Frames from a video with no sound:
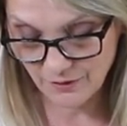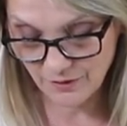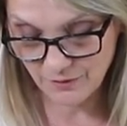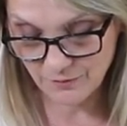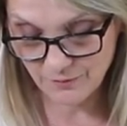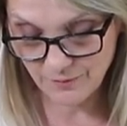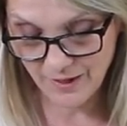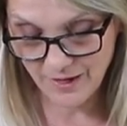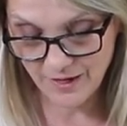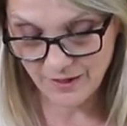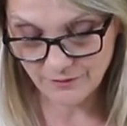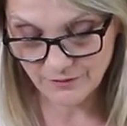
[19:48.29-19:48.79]

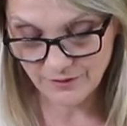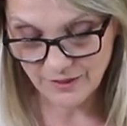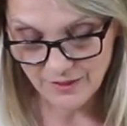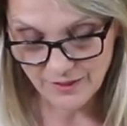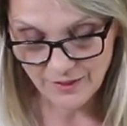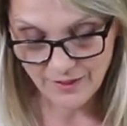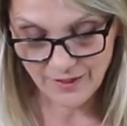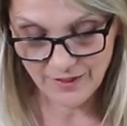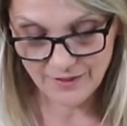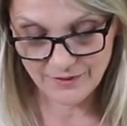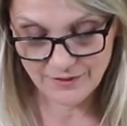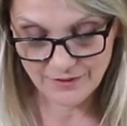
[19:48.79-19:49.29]
around
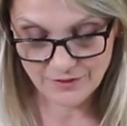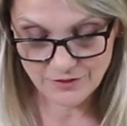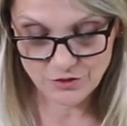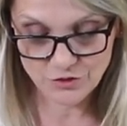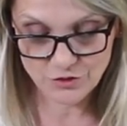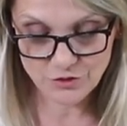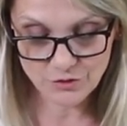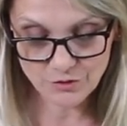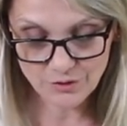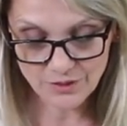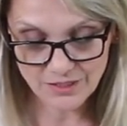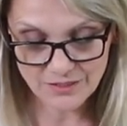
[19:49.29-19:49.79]
and as
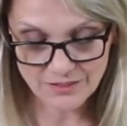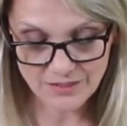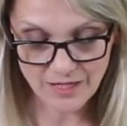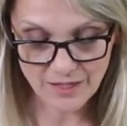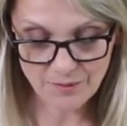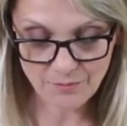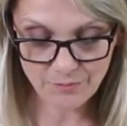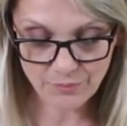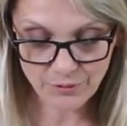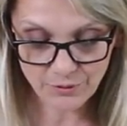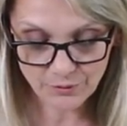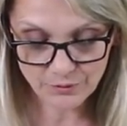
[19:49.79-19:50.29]
soon as
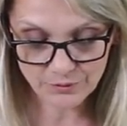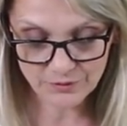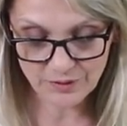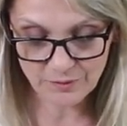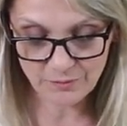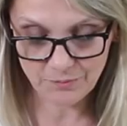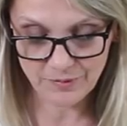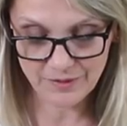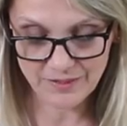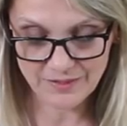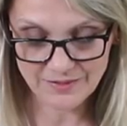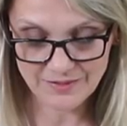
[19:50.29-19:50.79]
I pull
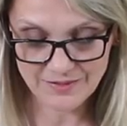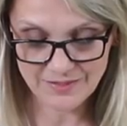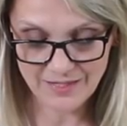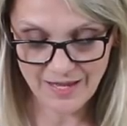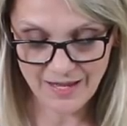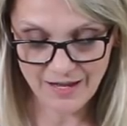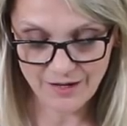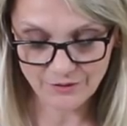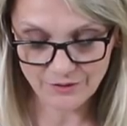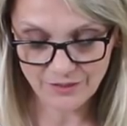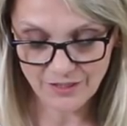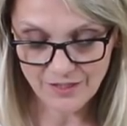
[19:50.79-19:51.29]
the pins
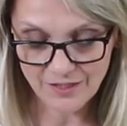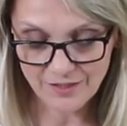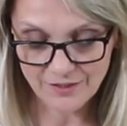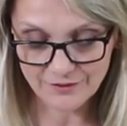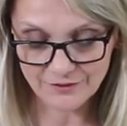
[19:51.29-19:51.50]
out,